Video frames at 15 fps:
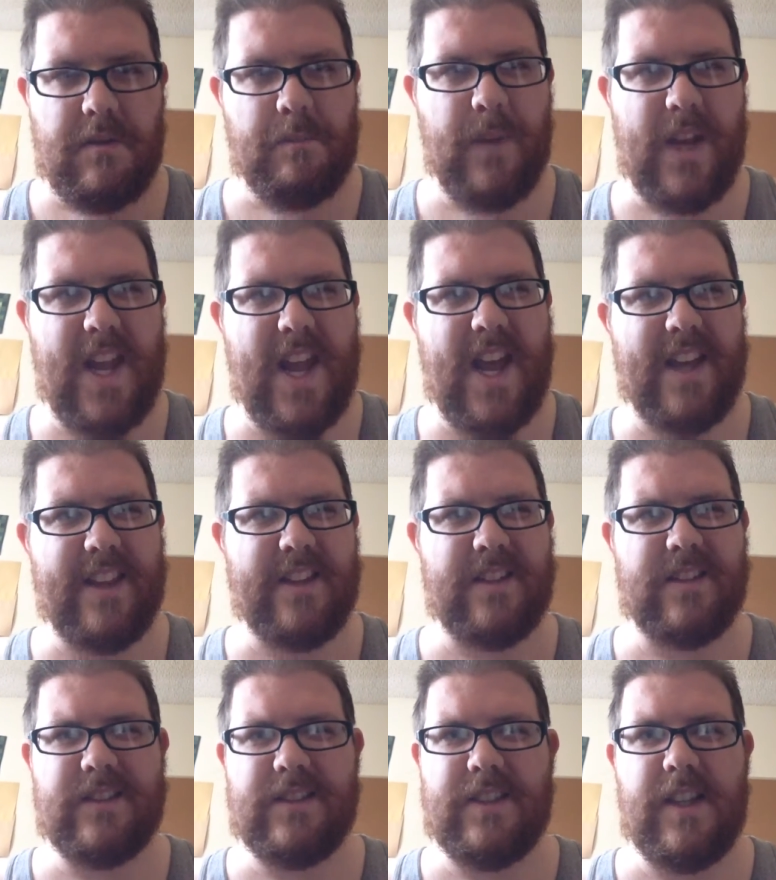but yeah,
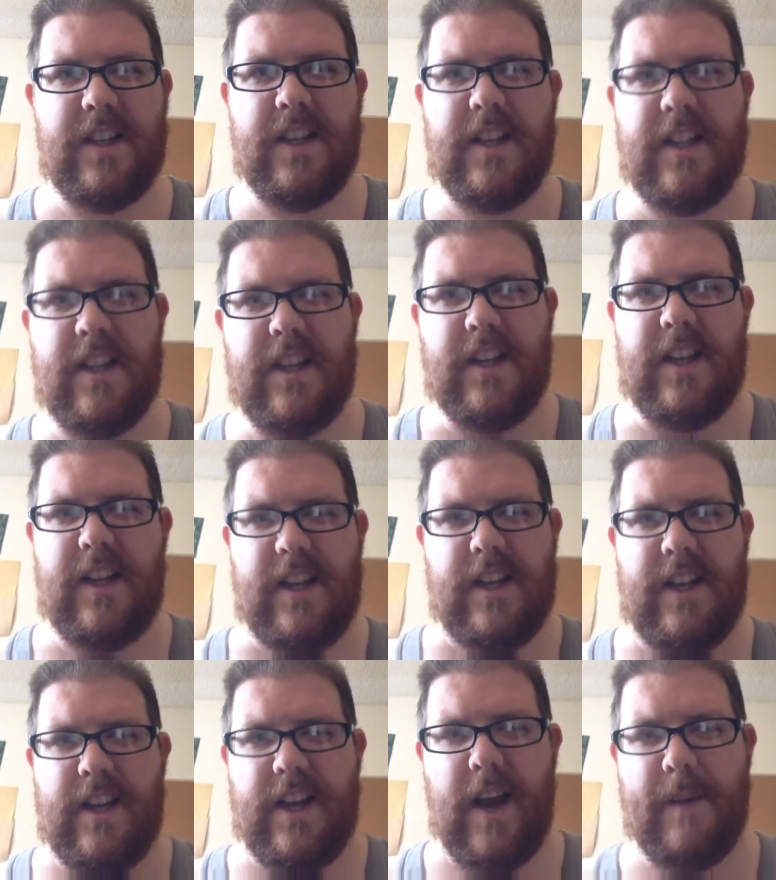they're
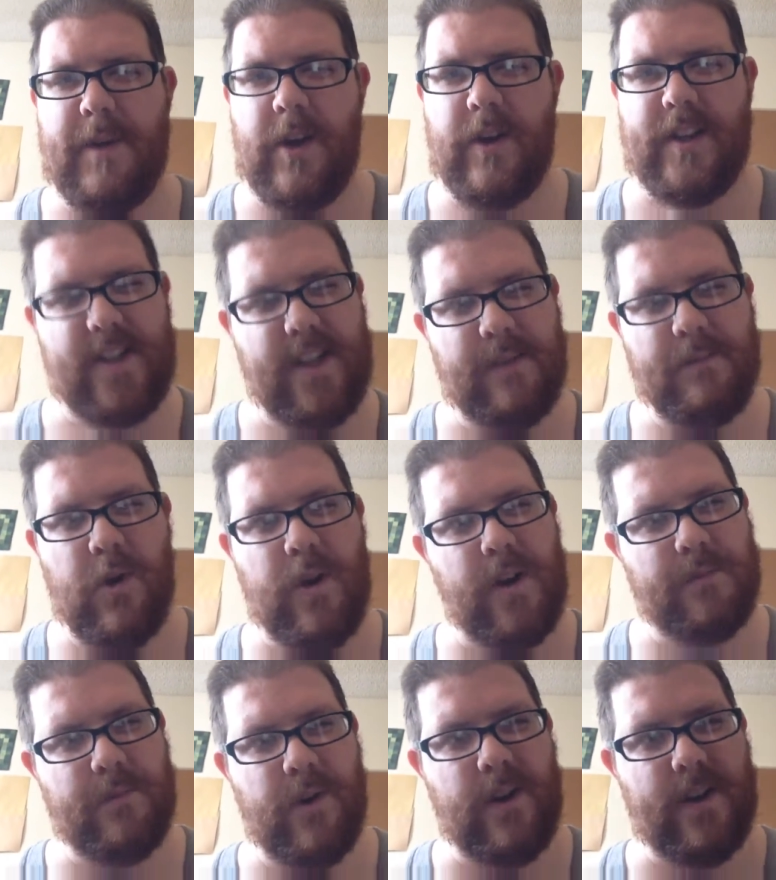I'm noticing more
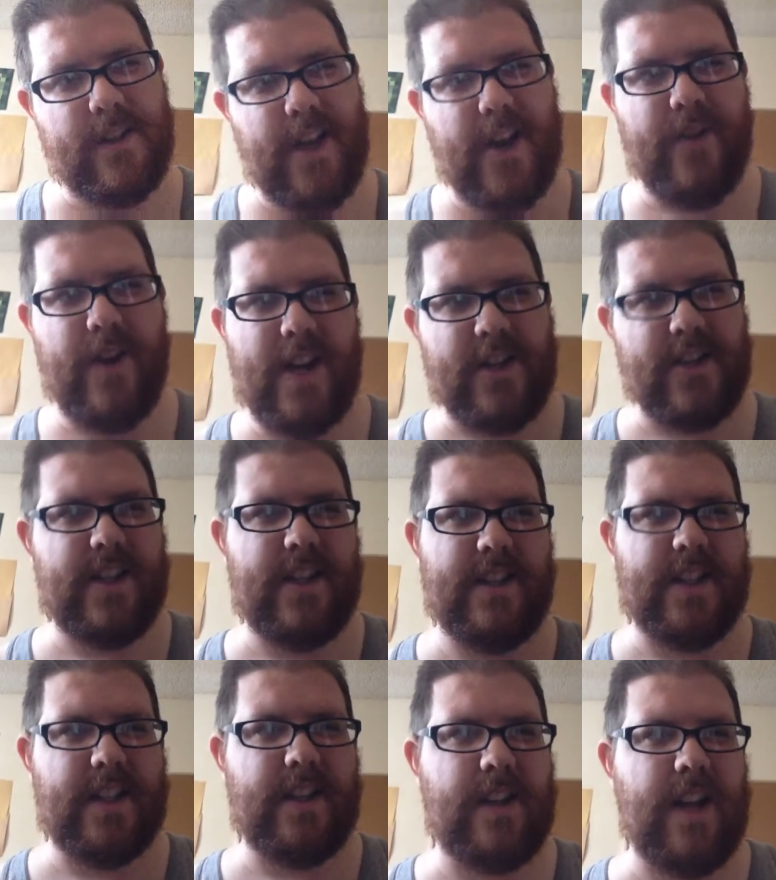and more as I watch these
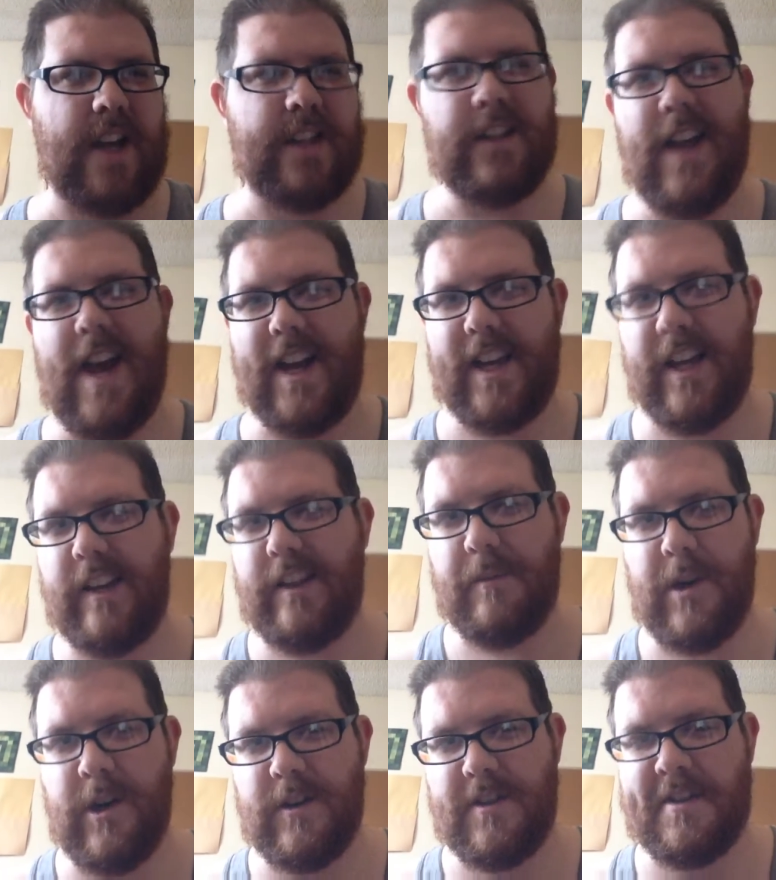that they're kind of lacking in the
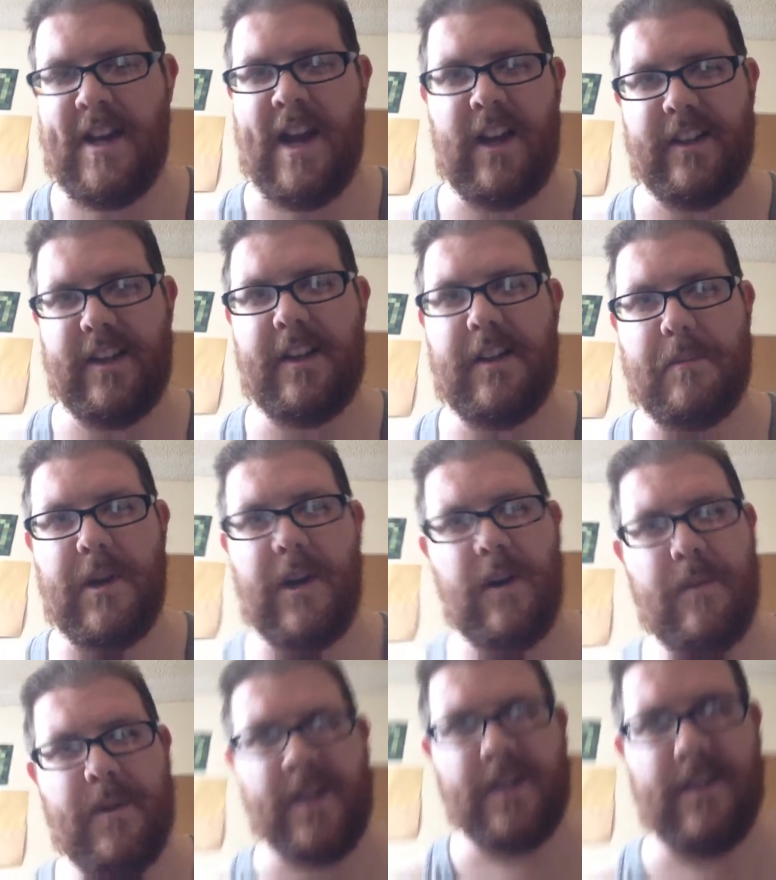personality
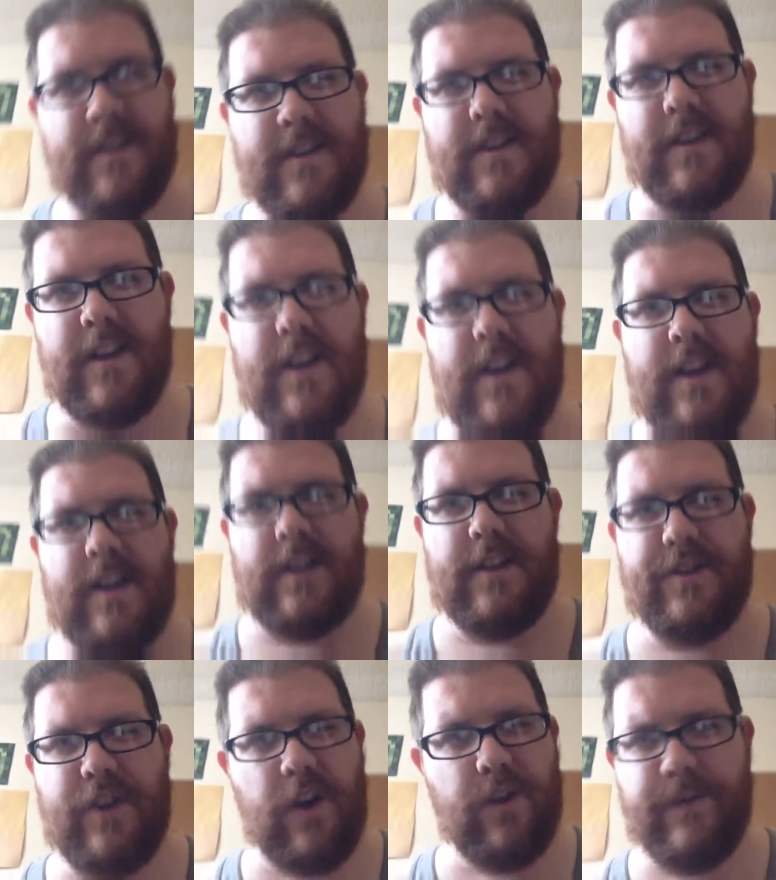department.
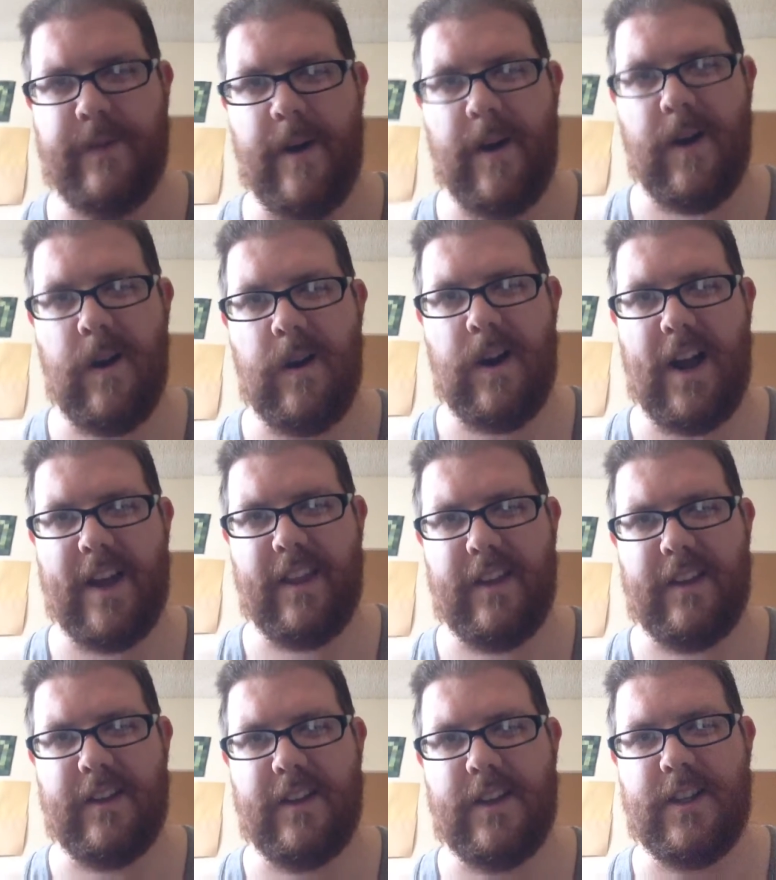So far,
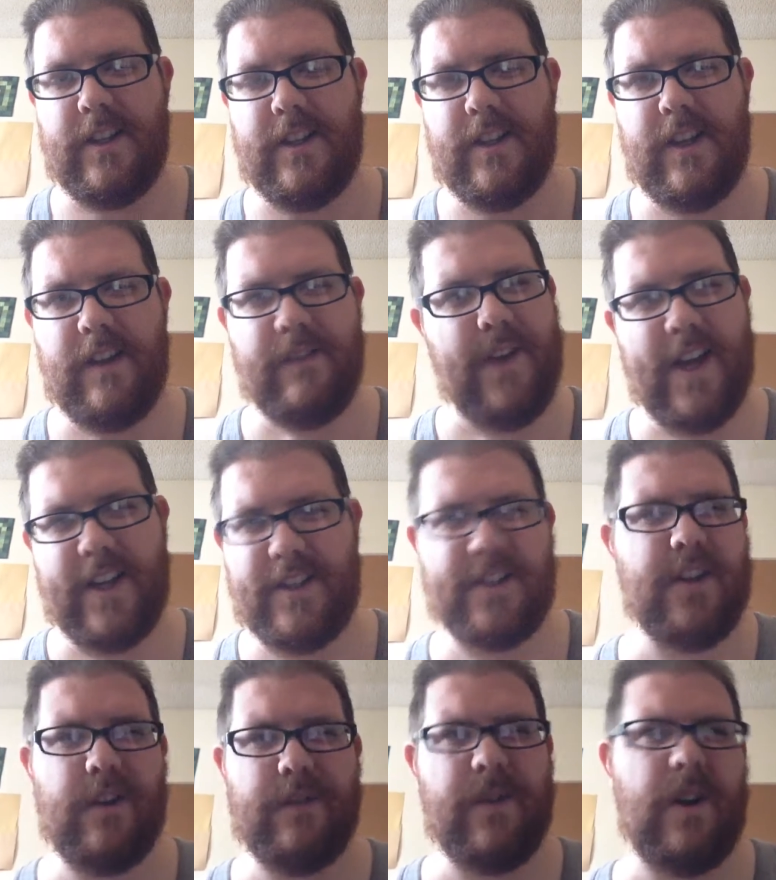
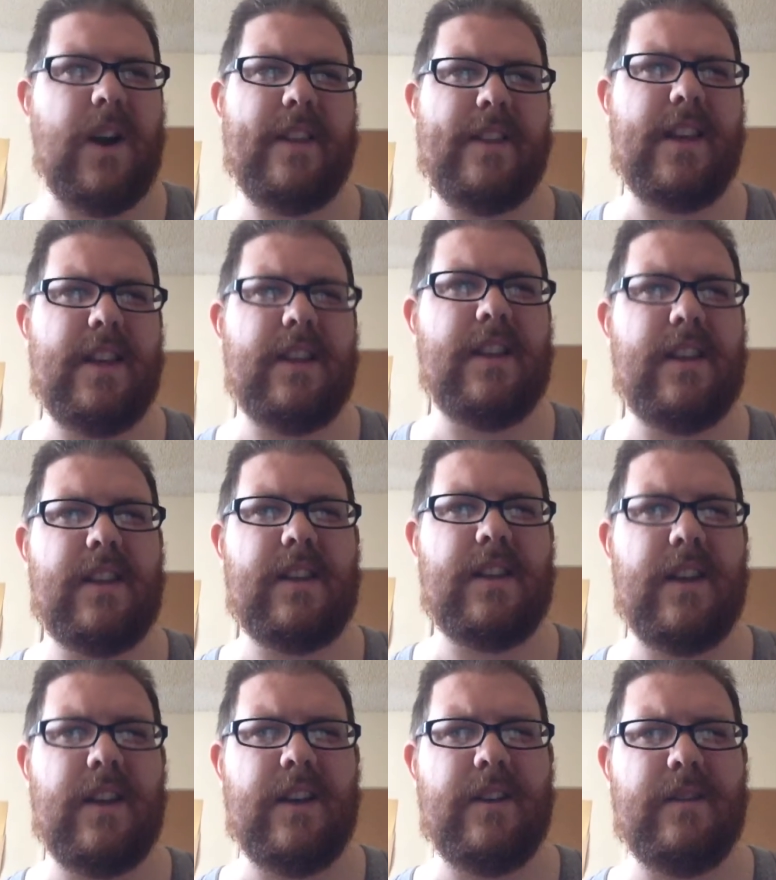so far, I think
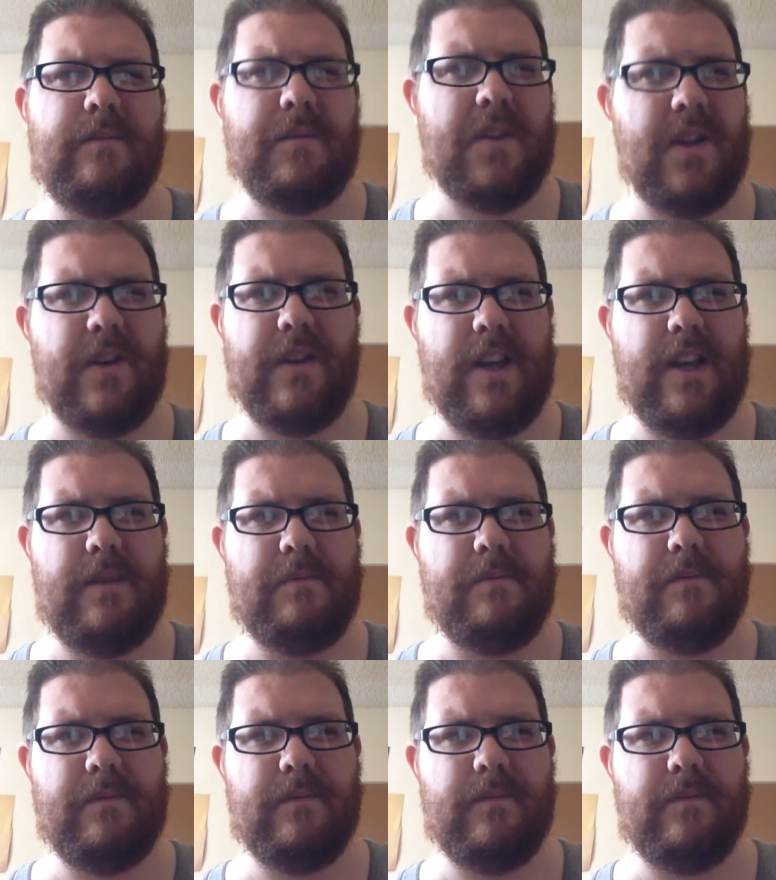the only,